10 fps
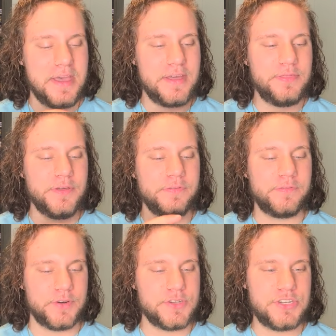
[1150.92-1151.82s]
the
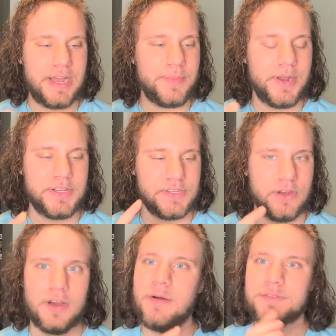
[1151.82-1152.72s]
first job that I
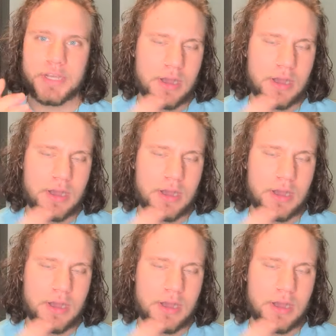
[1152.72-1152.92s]
saw, I was like,